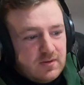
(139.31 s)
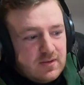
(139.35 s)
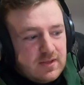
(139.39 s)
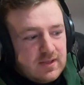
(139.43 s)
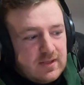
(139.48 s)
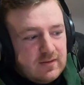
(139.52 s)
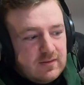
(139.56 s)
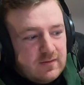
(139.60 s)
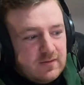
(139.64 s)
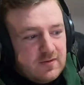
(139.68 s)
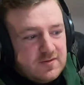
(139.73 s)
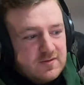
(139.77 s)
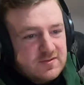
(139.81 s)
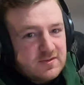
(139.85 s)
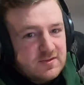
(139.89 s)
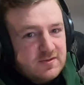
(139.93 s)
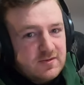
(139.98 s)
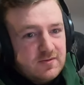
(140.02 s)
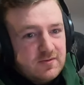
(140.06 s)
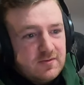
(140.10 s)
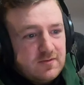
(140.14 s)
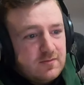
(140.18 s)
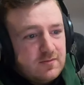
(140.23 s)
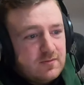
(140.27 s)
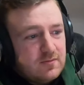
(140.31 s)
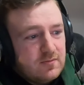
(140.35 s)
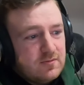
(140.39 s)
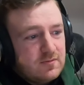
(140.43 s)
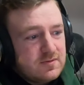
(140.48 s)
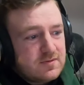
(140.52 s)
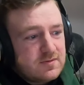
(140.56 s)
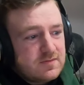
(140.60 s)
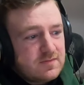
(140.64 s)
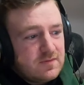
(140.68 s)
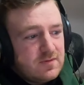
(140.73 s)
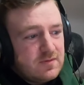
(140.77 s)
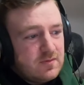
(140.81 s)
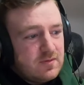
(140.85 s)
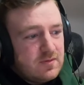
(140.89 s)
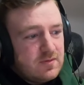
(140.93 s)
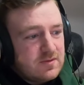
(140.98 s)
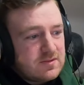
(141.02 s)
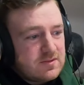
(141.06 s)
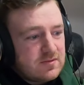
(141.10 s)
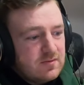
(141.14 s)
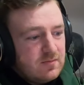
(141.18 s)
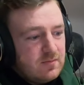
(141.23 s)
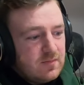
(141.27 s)
I also don't know the rules very well,
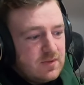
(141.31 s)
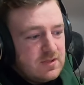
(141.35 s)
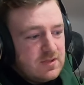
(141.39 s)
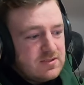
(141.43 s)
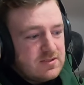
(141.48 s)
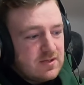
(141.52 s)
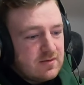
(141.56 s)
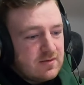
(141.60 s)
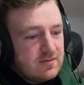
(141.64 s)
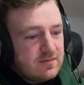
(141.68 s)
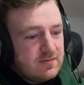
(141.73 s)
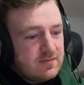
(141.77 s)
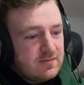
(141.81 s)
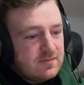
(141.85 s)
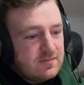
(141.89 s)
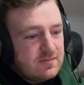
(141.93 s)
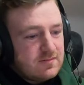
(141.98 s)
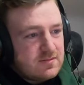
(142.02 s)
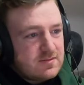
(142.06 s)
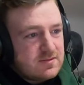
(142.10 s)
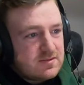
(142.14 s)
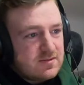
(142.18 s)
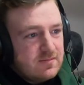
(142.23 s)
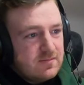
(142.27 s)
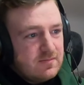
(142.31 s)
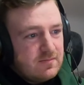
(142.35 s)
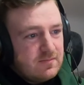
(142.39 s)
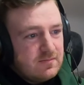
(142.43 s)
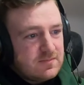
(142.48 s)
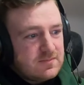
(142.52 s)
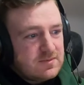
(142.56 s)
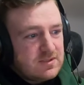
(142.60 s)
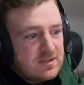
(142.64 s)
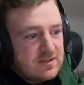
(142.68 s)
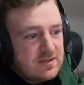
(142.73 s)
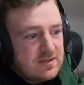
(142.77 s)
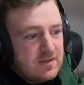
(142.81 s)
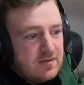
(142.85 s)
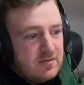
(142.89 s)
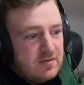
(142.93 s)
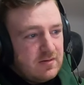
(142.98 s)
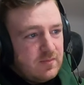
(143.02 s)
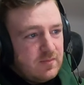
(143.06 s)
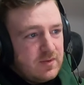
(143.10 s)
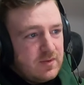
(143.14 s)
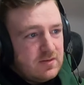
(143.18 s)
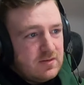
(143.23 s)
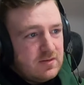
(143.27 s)
so I might check that out a
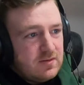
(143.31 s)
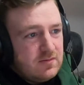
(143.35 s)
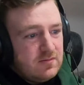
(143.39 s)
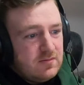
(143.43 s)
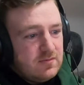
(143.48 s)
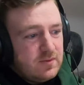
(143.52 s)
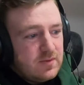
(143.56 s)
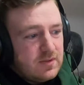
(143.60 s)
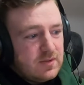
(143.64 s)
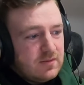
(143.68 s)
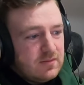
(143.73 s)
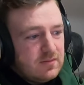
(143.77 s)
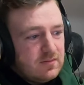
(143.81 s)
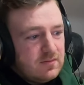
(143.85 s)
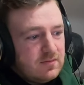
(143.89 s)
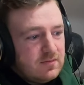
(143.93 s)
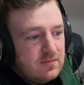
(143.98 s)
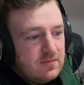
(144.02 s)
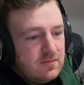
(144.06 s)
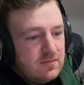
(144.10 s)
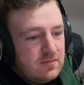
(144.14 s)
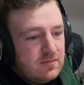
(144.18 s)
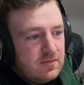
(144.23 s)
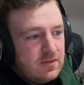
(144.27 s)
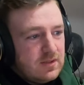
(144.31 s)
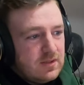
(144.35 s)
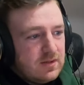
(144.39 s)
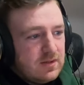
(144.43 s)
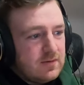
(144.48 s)
bit too, but yeah.